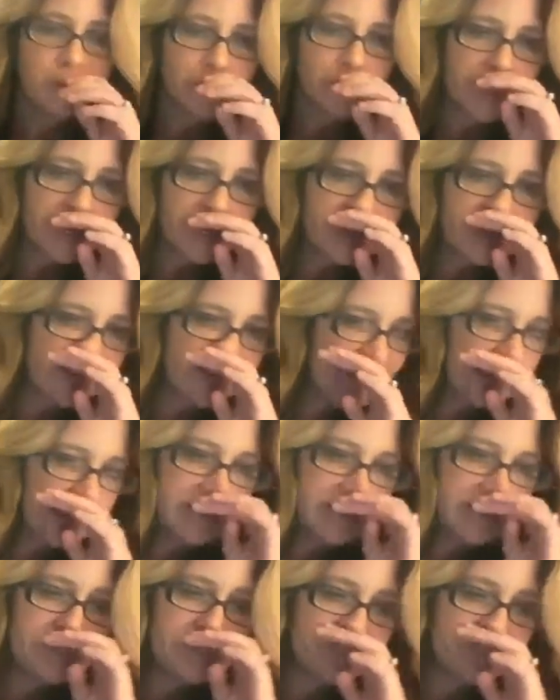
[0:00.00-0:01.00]
But
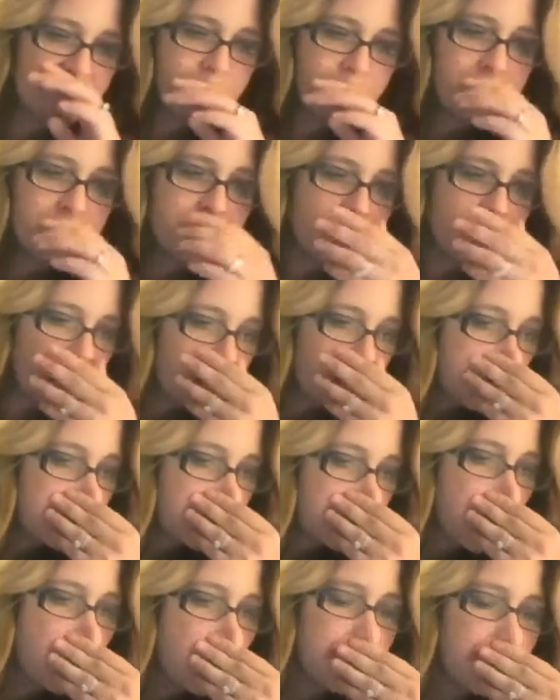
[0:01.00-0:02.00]

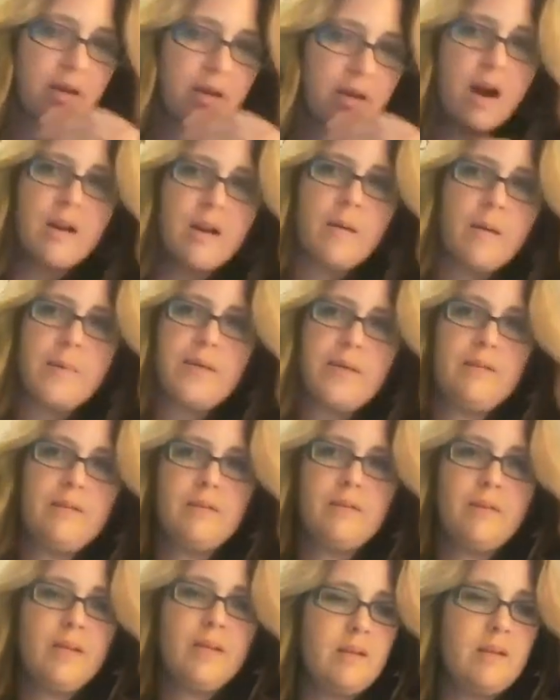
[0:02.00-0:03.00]
don't get caught up
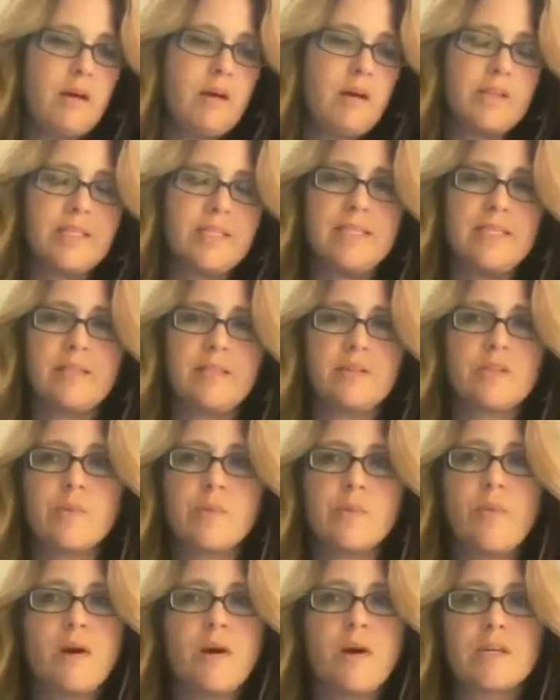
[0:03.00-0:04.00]
in all the details of the
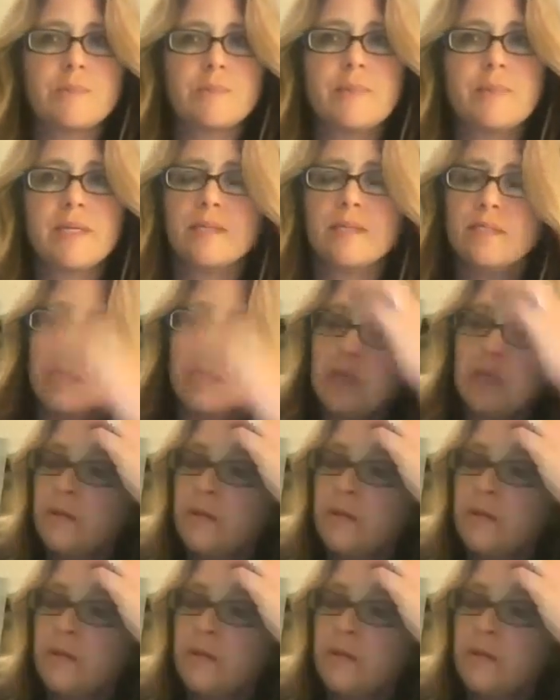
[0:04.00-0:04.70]
products because,